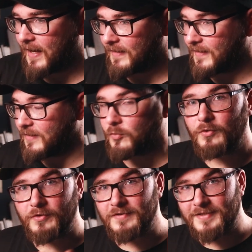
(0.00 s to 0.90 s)
then
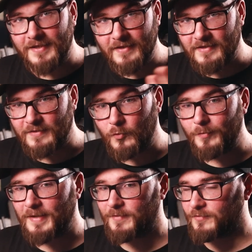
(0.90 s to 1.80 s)
all you can see is the
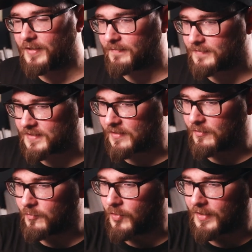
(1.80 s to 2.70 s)
wallpaper, right? So
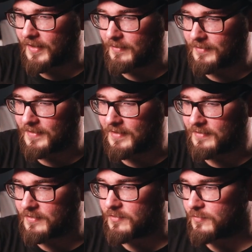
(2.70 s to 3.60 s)
what I would
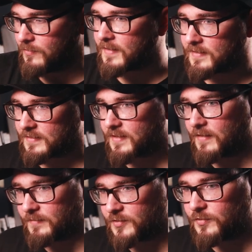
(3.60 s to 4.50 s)
then do is
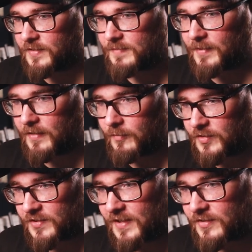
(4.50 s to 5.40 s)
come to this button,
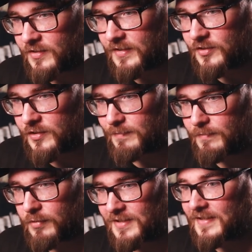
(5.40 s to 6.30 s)
which essentially just
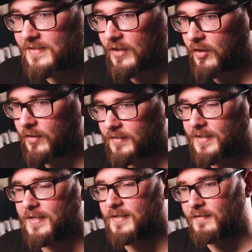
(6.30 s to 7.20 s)
presses a
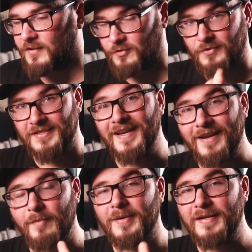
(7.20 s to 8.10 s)
hotkey that you set
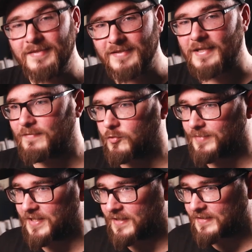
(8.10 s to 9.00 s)
up inside of
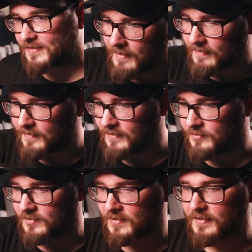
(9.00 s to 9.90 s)
OBS, and then
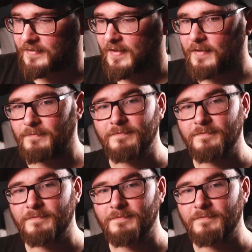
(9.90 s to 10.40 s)
just like that,